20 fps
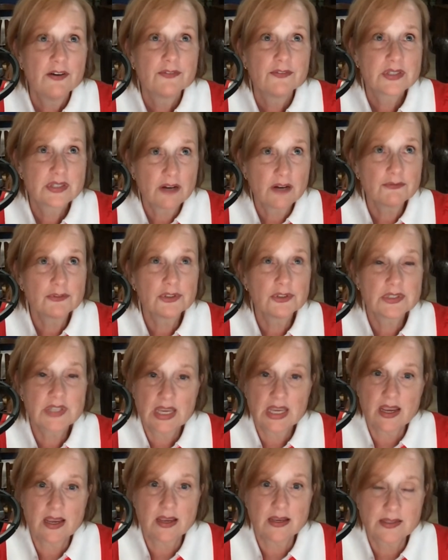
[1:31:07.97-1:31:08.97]
Several
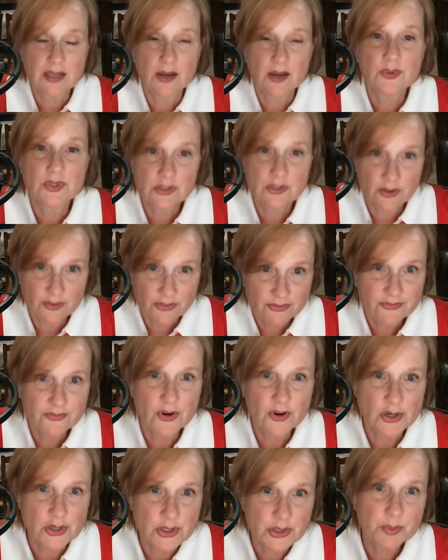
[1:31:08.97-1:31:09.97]
days I was the
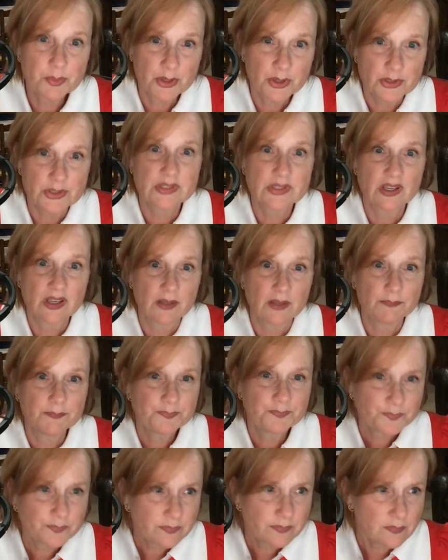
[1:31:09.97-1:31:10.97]
first person
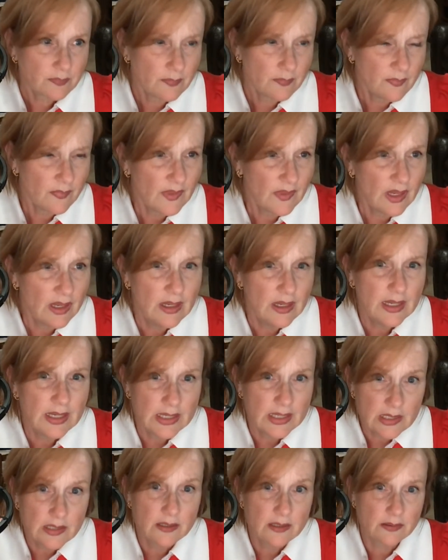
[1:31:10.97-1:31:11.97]

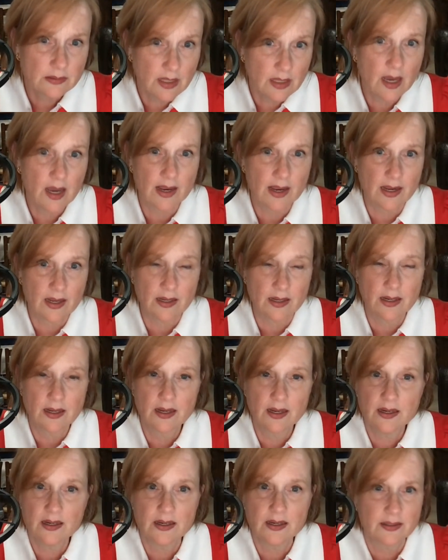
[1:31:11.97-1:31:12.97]
in line.
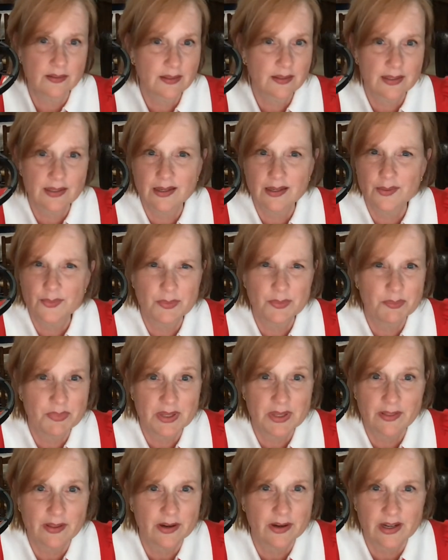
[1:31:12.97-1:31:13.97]
Like I would
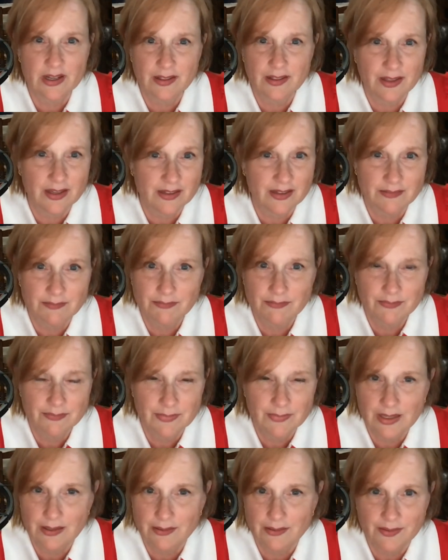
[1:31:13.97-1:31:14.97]
be there at like,
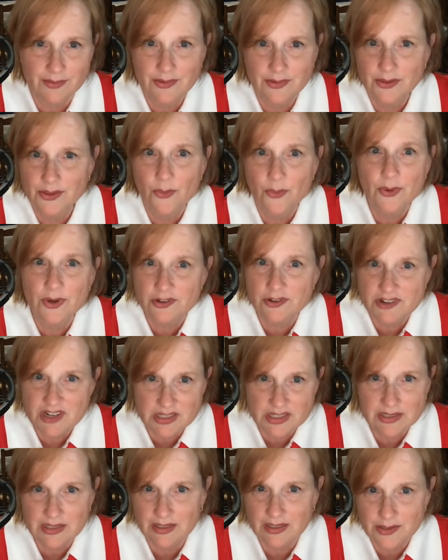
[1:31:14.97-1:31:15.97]
I don't know,
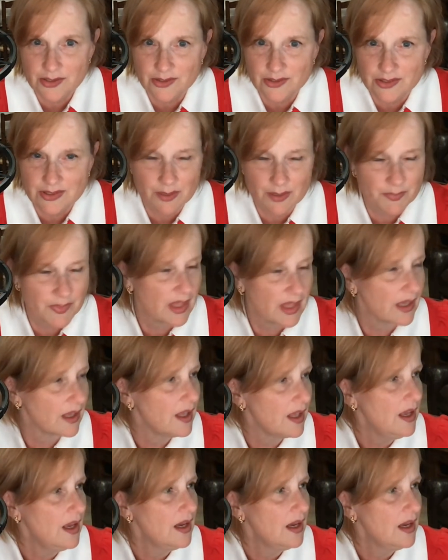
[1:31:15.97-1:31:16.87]
5:45 or something.